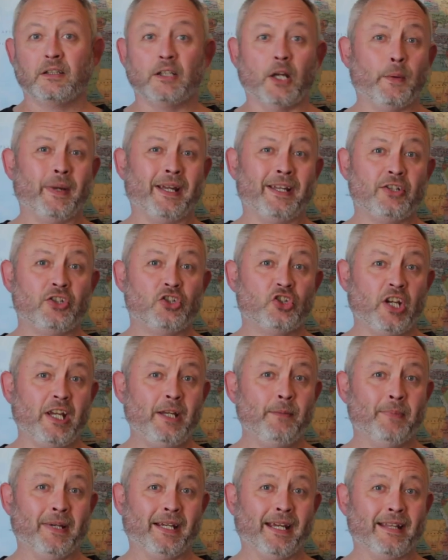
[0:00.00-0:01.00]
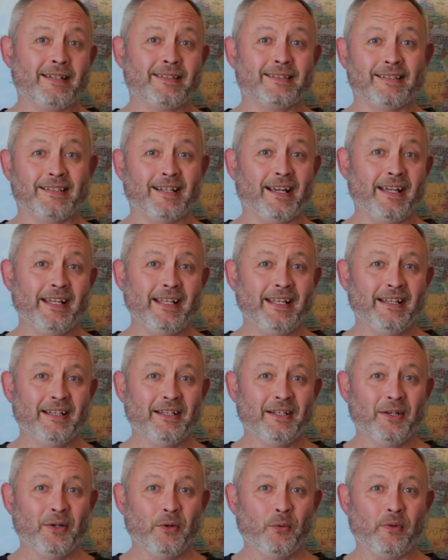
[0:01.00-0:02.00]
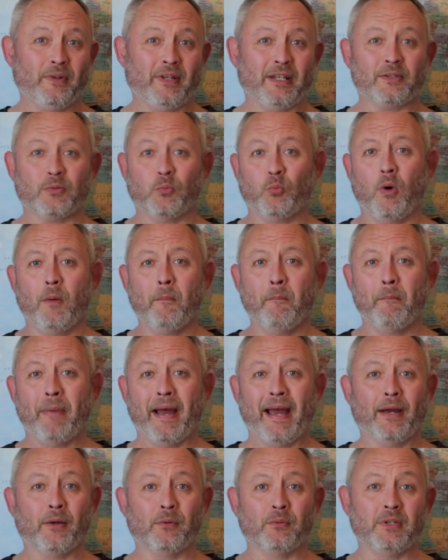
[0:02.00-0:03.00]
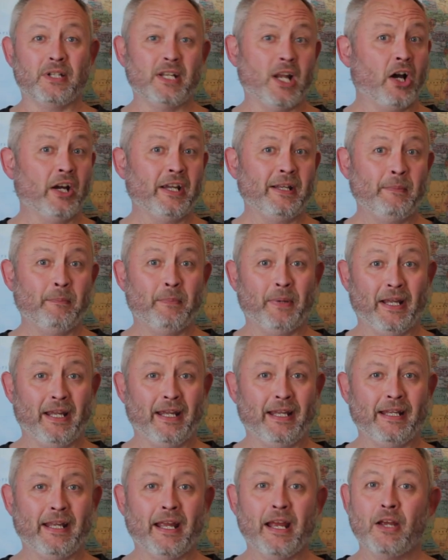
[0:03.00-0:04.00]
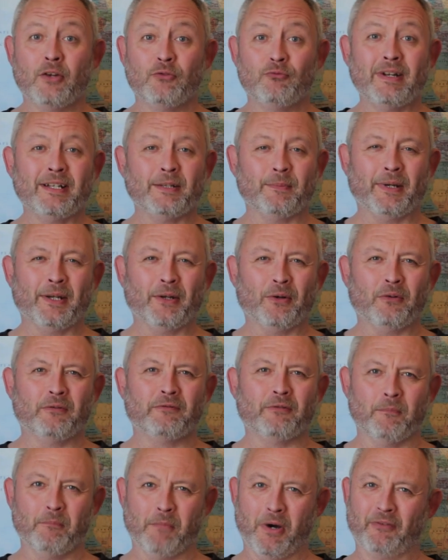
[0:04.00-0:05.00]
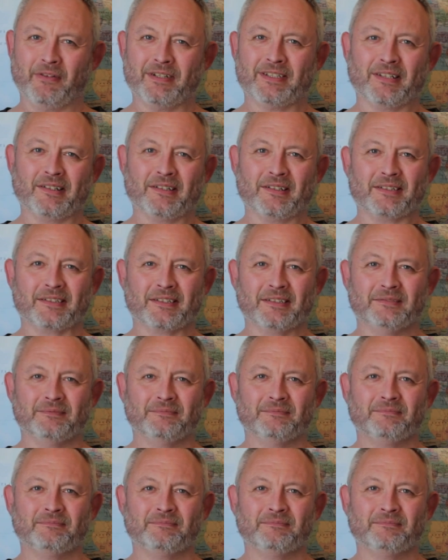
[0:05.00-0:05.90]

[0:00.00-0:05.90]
Going cheap again today with this £1.9p ready meal from Morrisons.